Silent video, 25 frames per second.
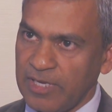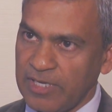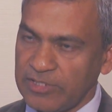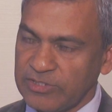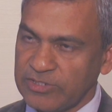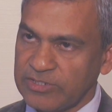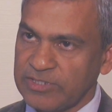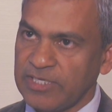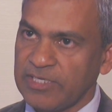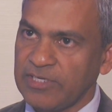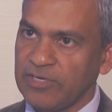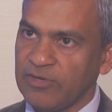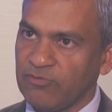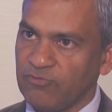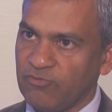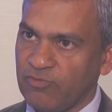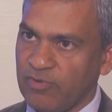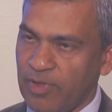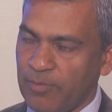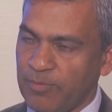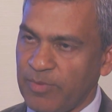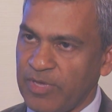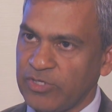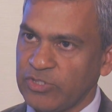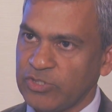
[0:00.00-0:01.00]
skin
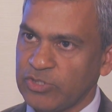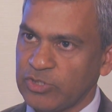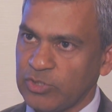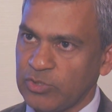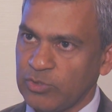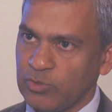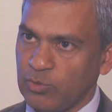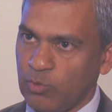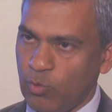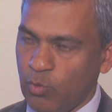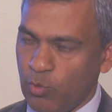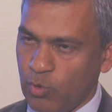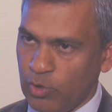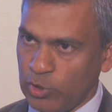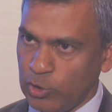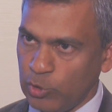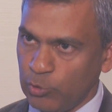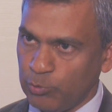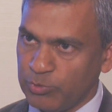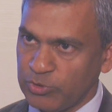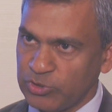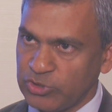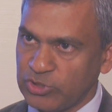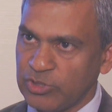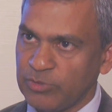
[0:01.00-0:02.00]
inflammation or
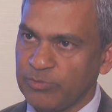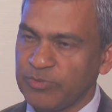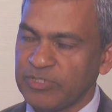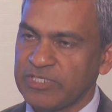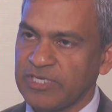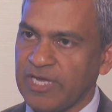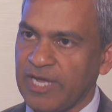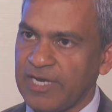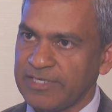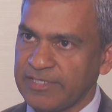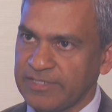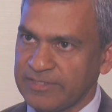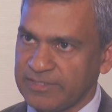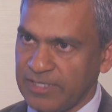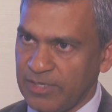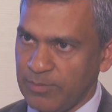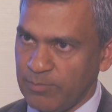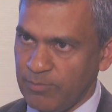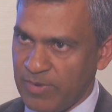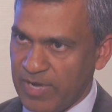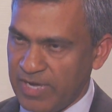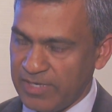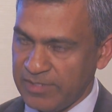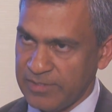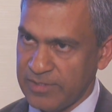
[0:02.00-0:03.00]
lupus dermatitis in
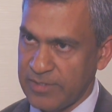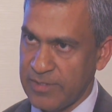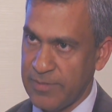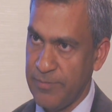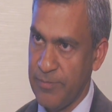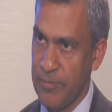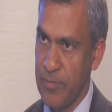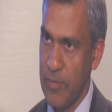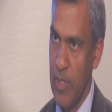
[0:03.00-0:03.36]
mice.